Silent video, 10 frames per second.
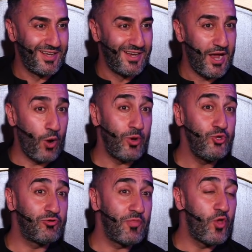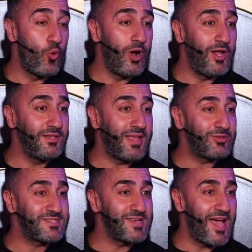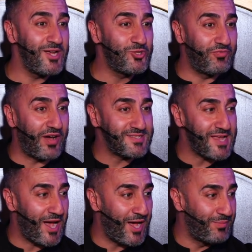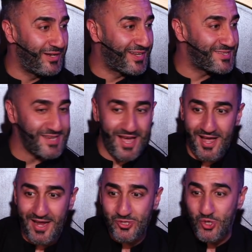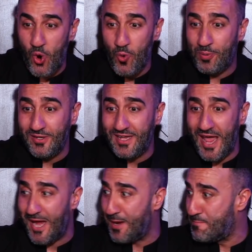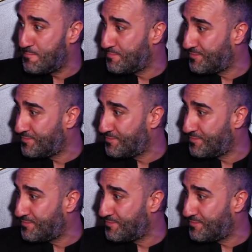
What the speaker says: And when you're in the world outside of Ashab al-Kisa, it's open game.